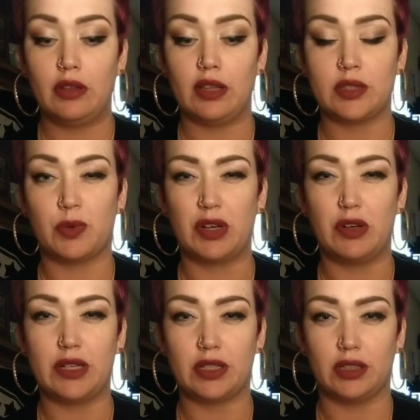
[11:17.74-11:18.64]
that's when you
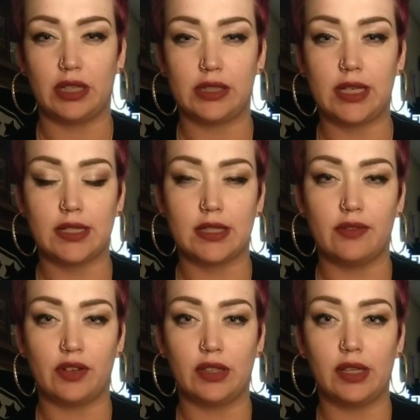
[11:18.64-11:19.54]
need to look at things
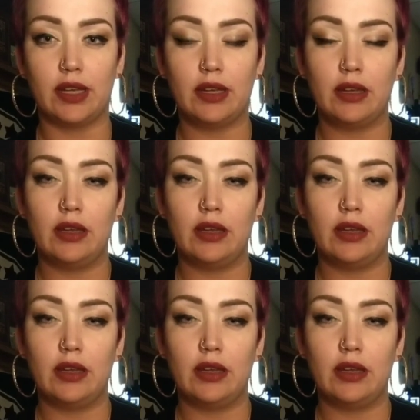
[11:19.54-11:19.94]
differently.